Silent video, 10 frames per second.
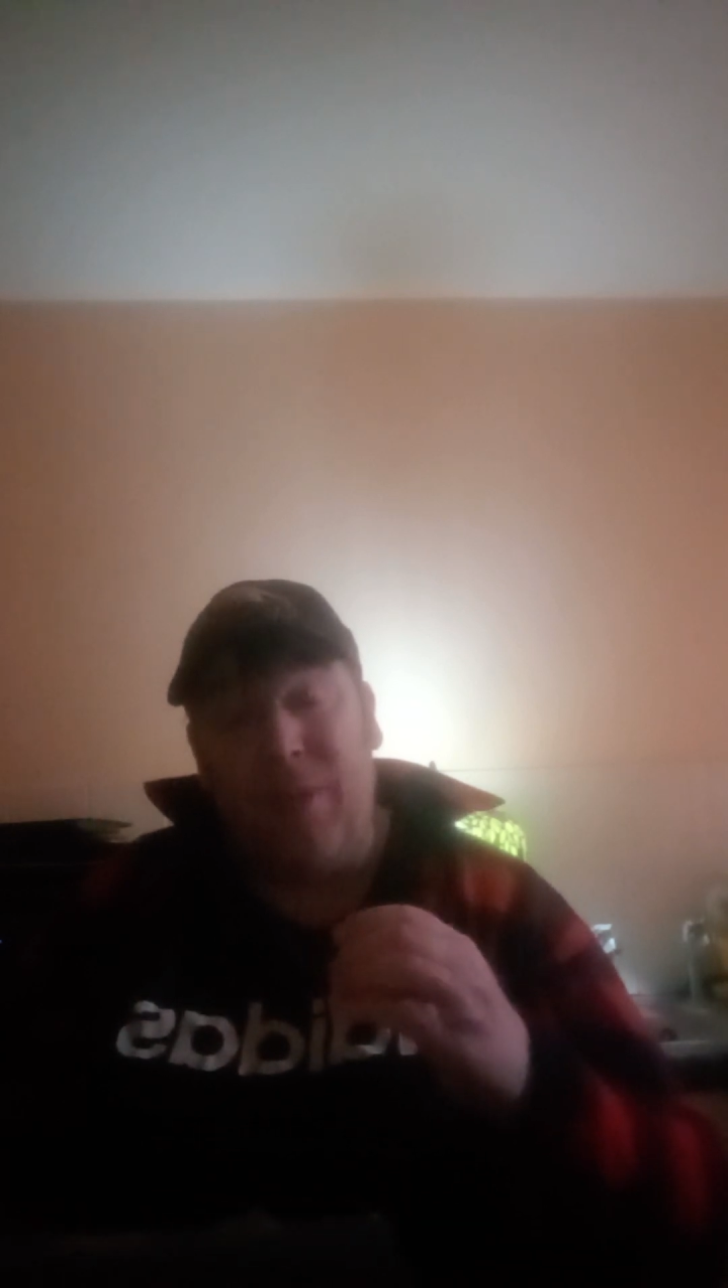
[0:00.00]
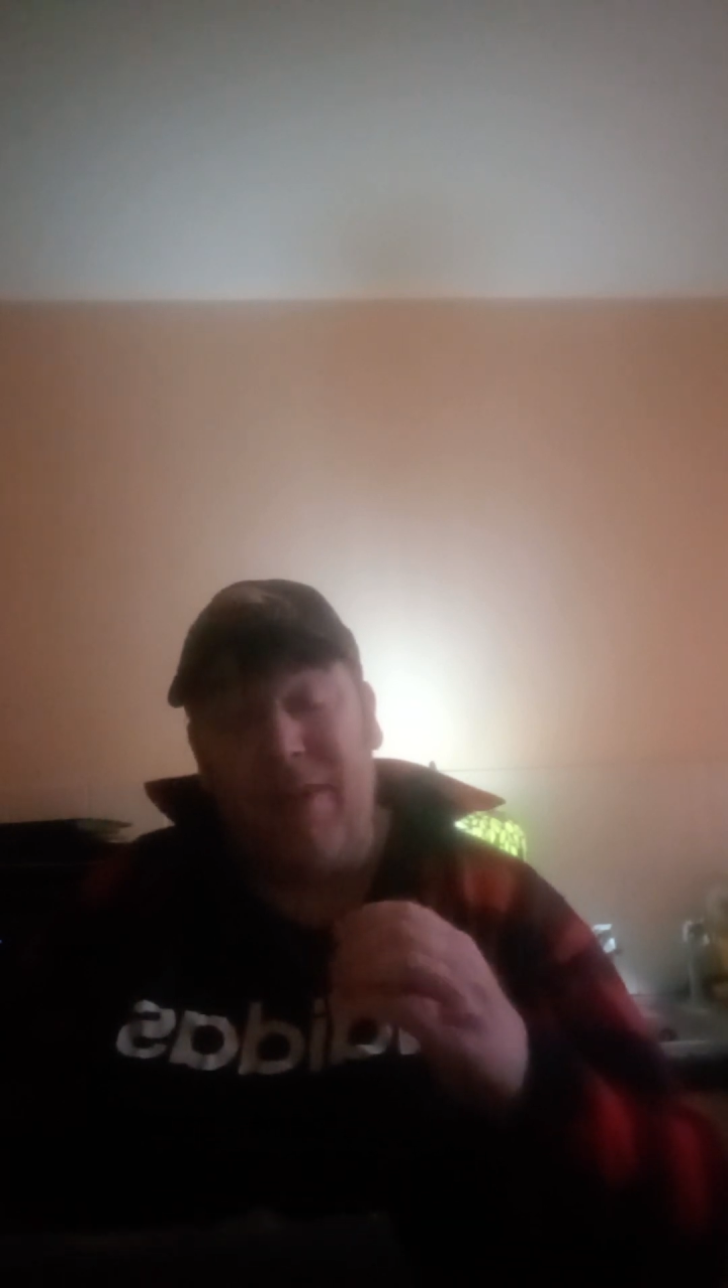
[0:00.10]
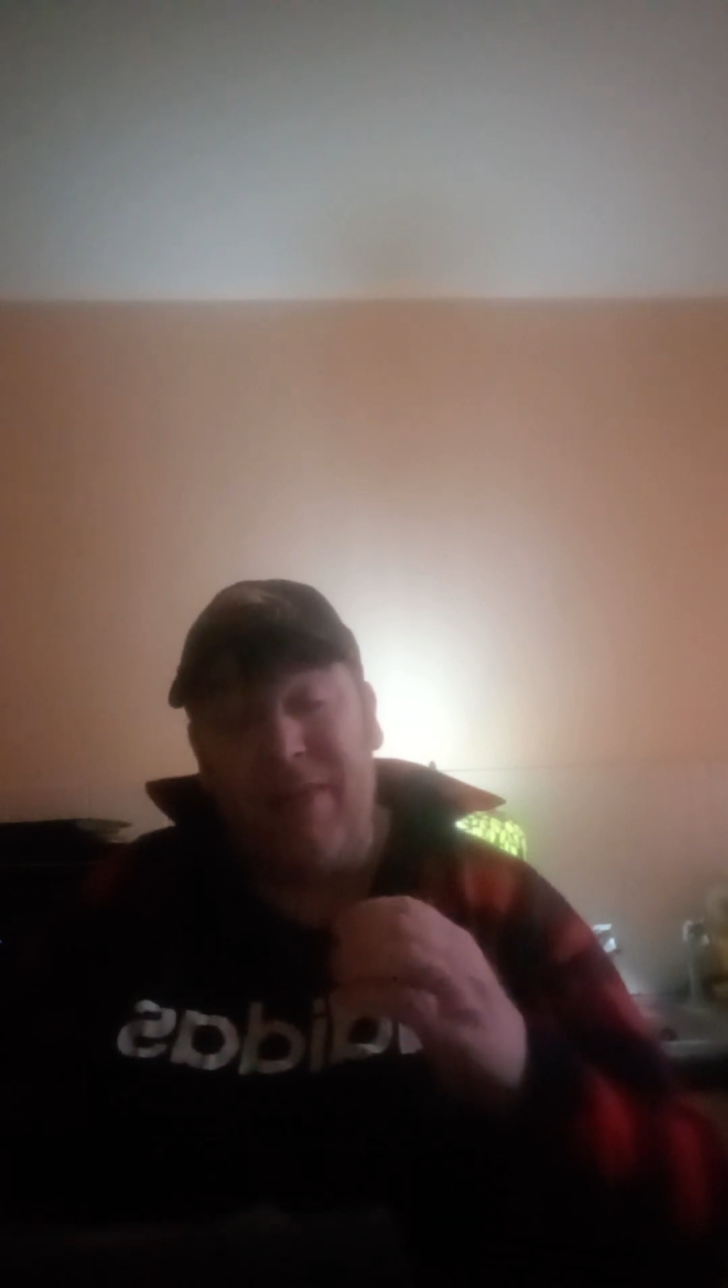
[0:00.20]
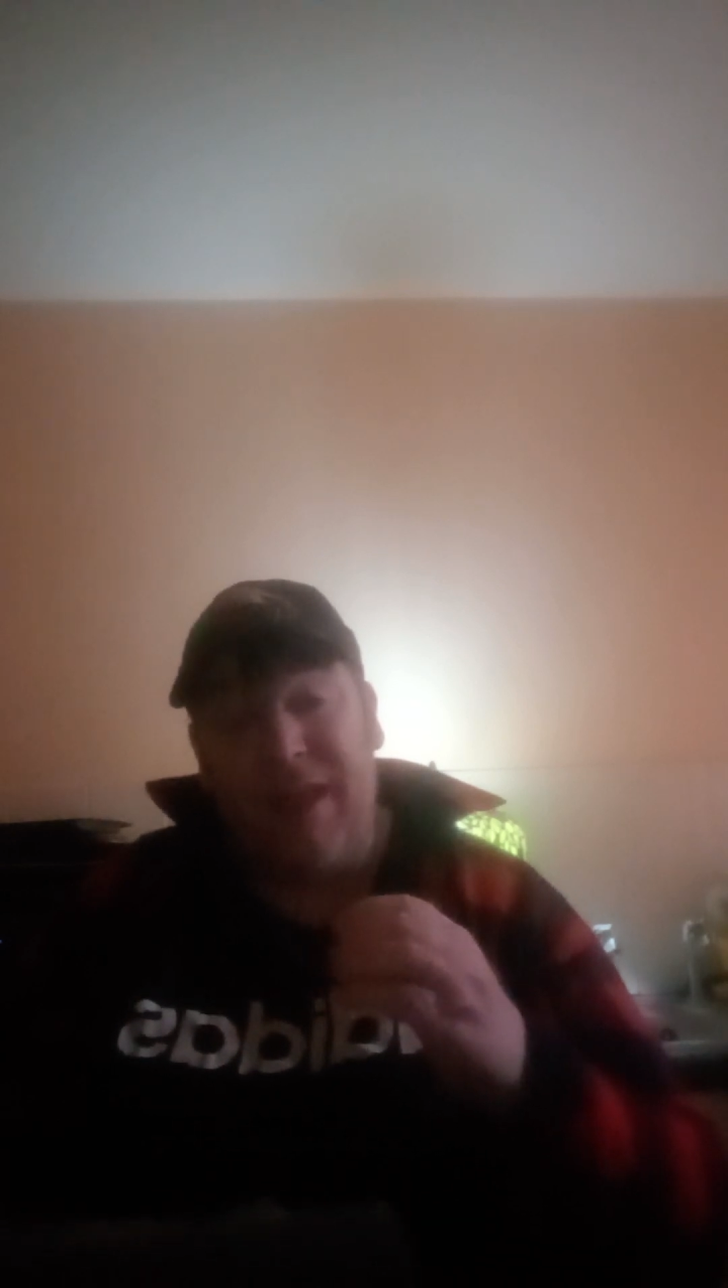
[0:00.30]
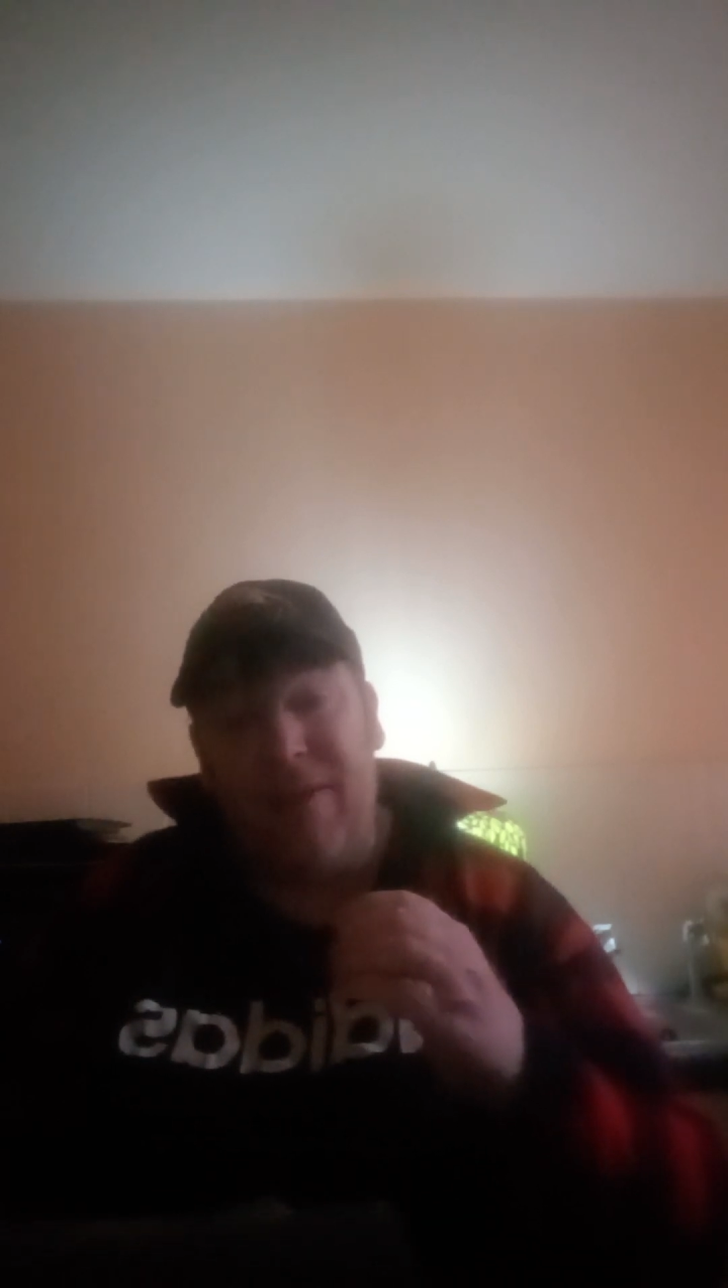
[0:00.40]

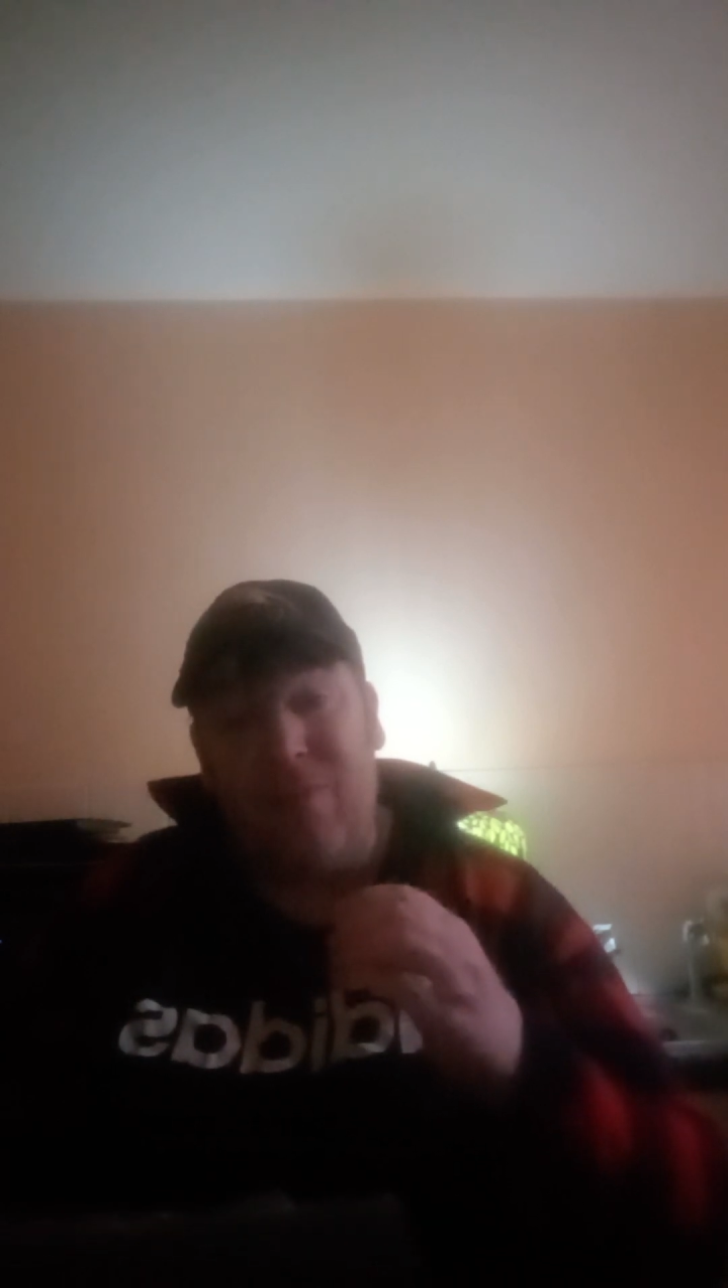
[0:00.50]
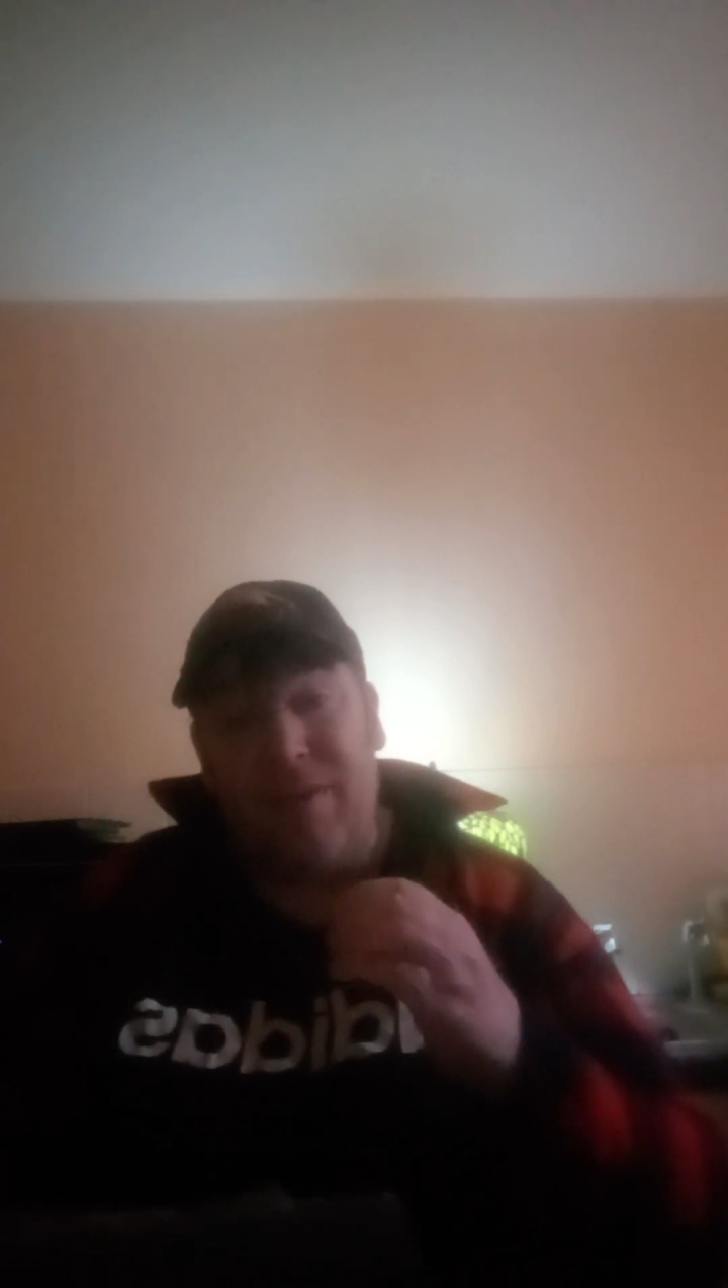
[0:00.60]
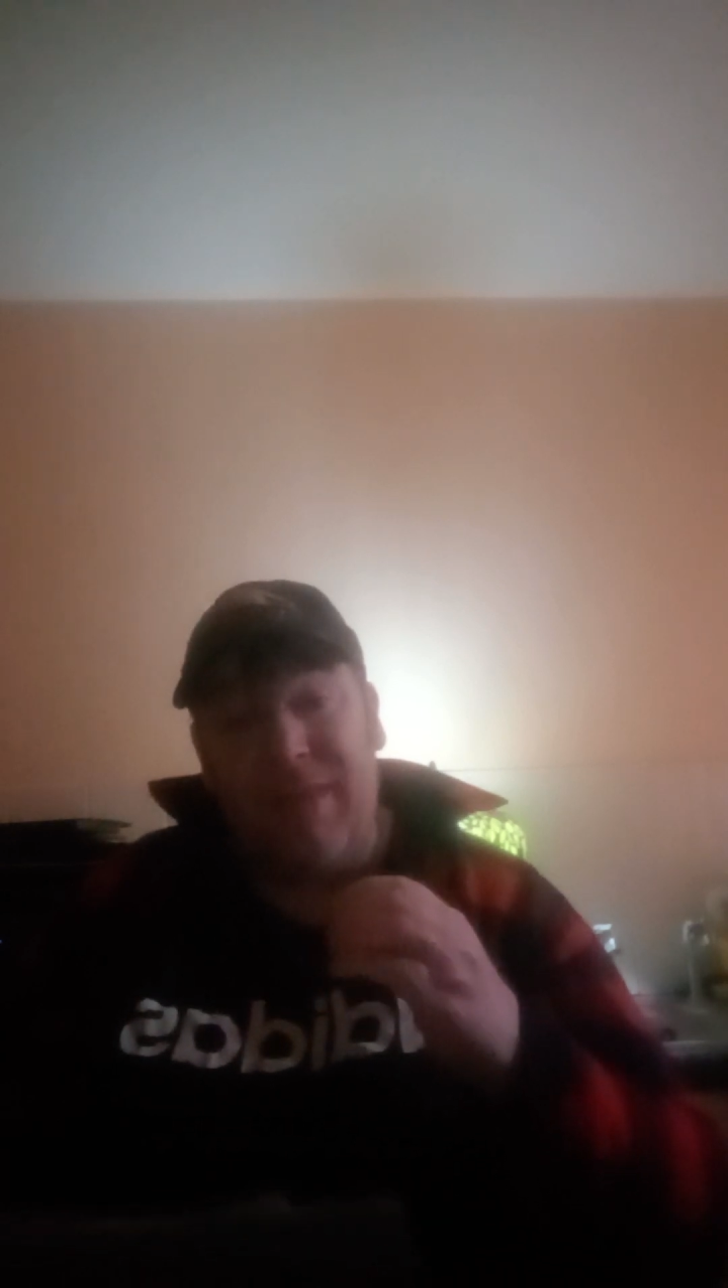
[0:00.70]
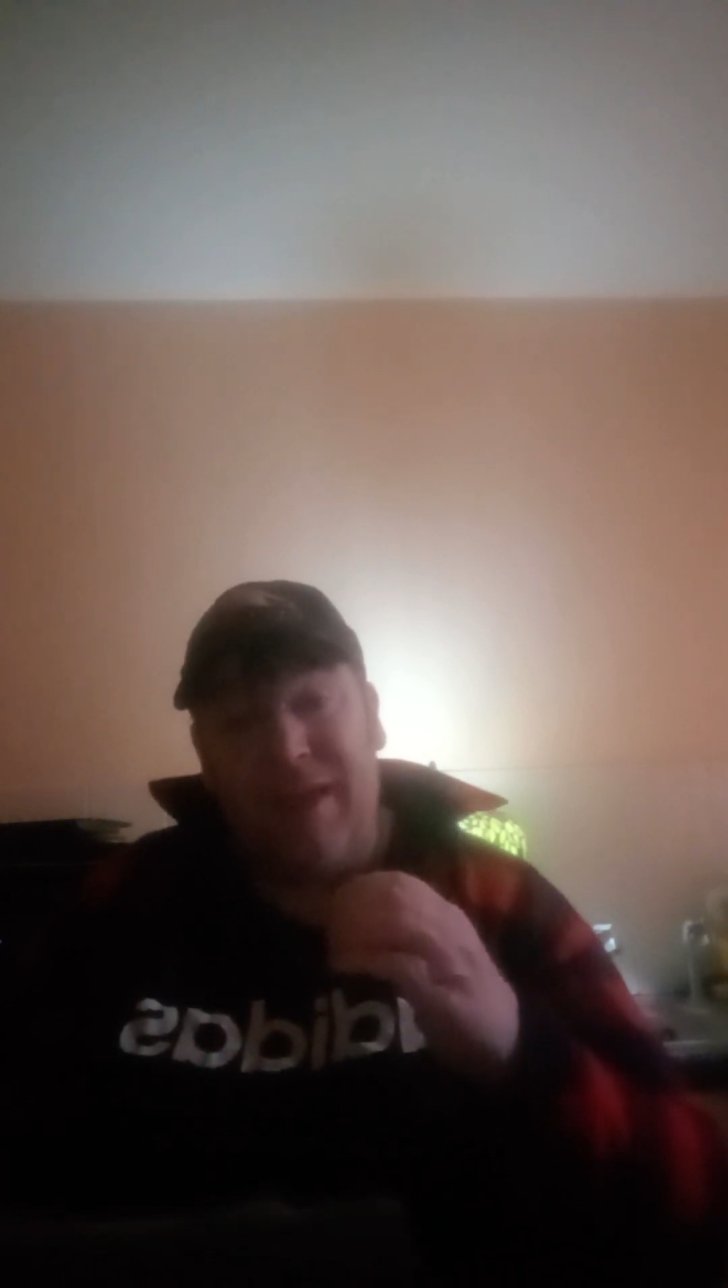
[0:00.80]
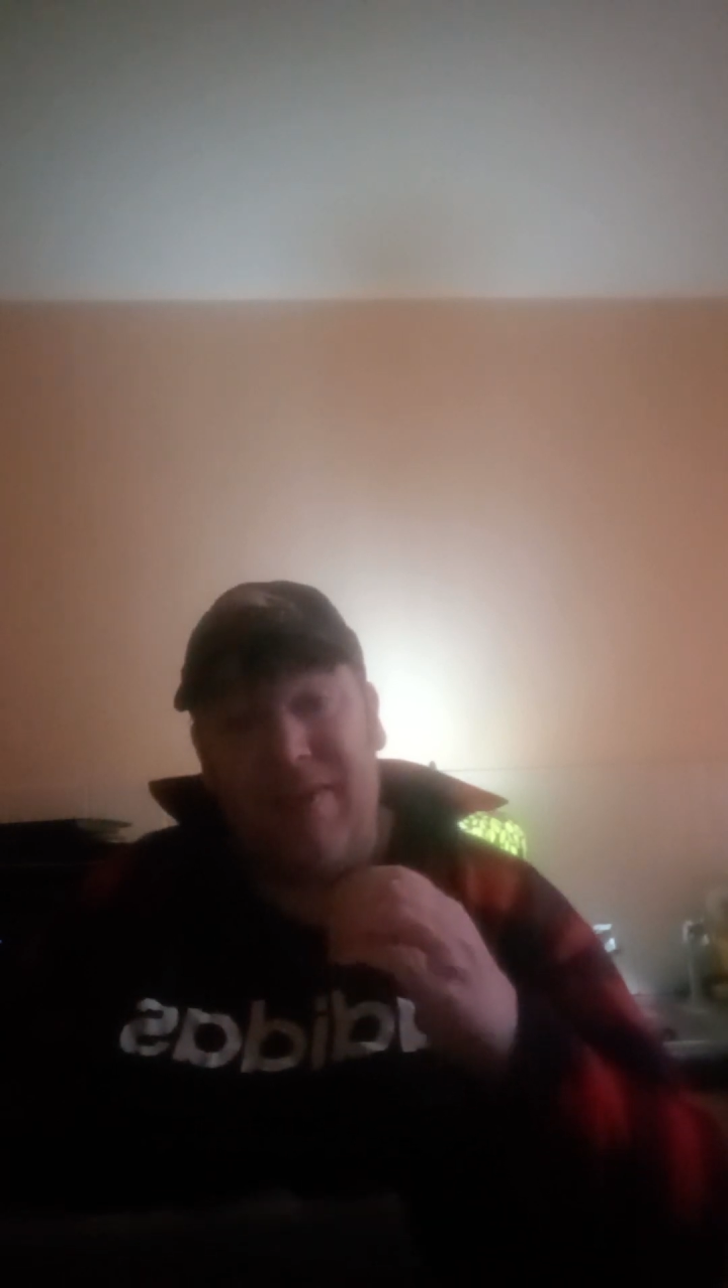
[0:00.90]
when
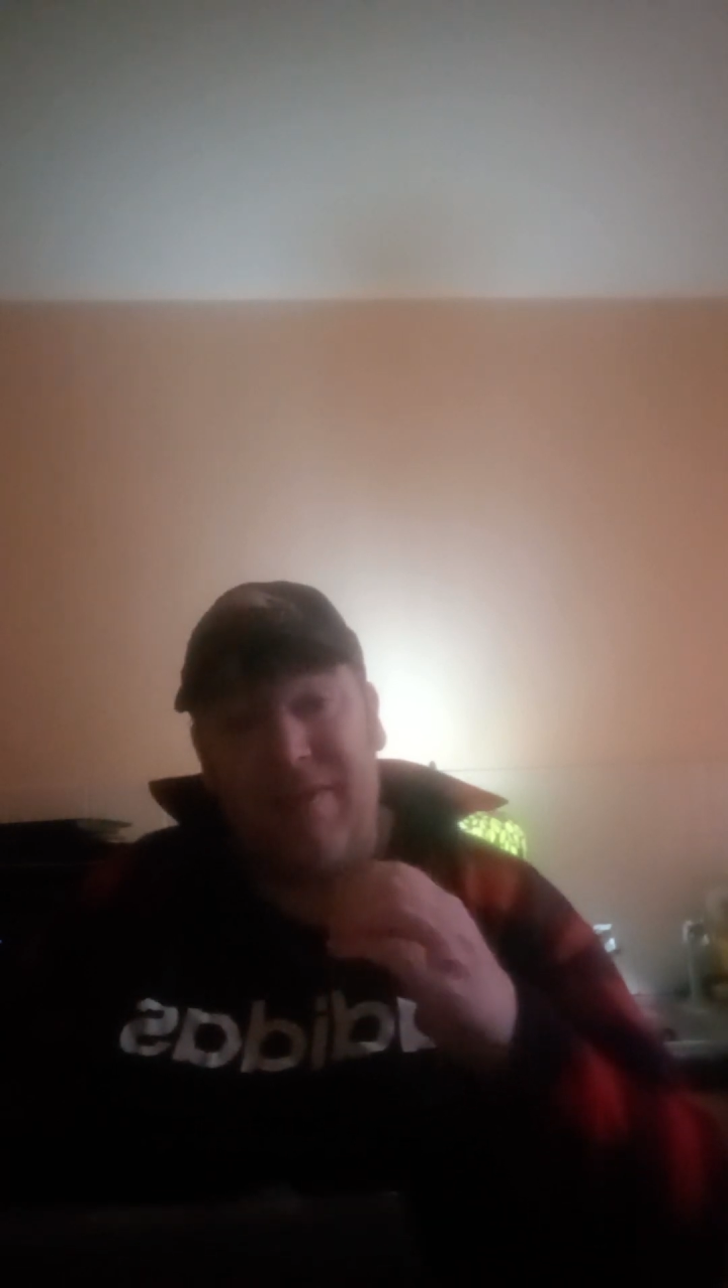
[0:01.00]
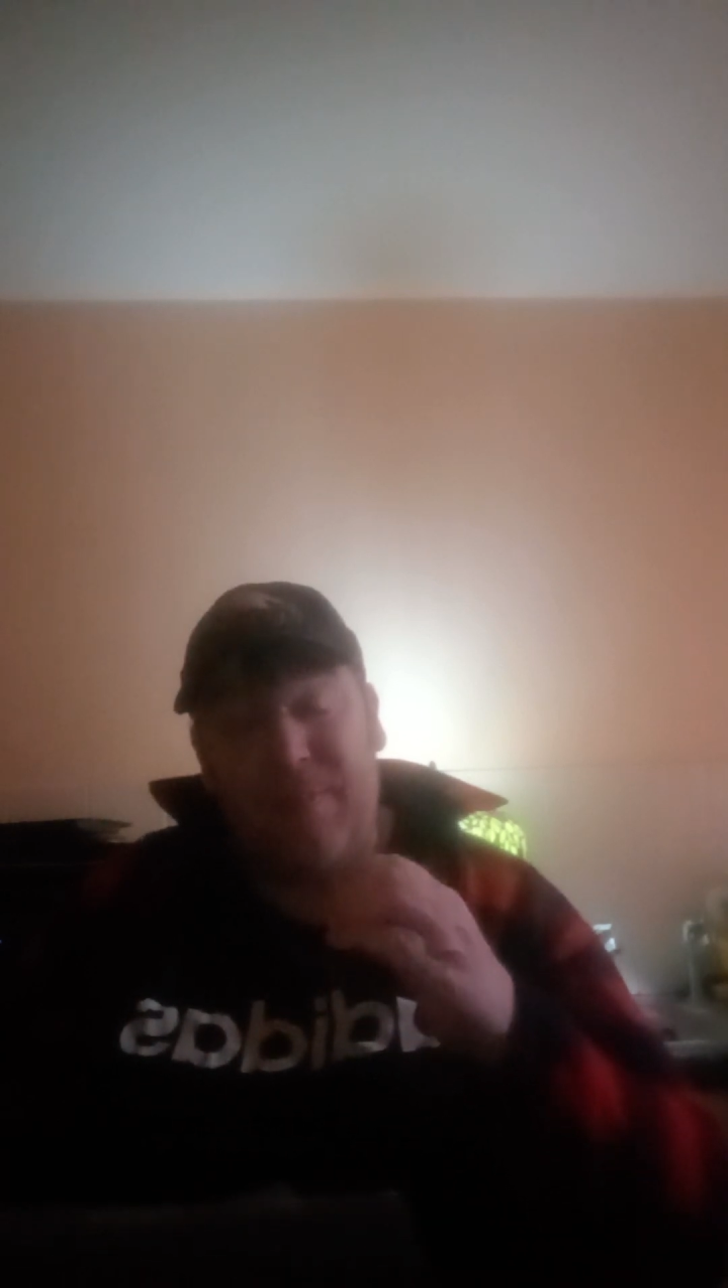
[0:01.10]
they